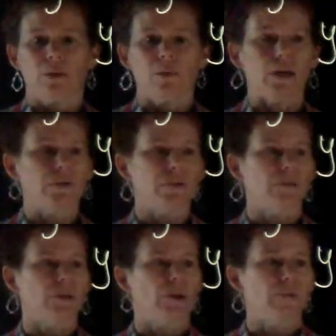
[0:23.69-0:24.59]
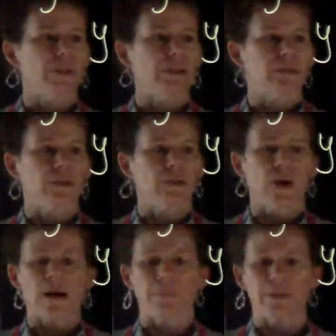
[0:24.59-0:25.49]
We also know that it's going to go
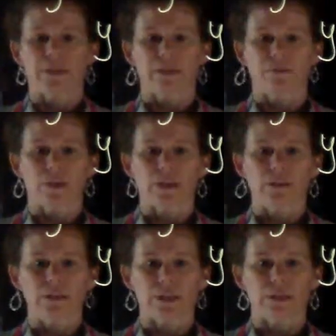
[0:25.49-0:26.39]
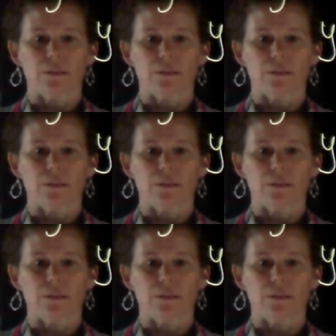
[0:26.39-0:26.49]
opposite of what it looks like.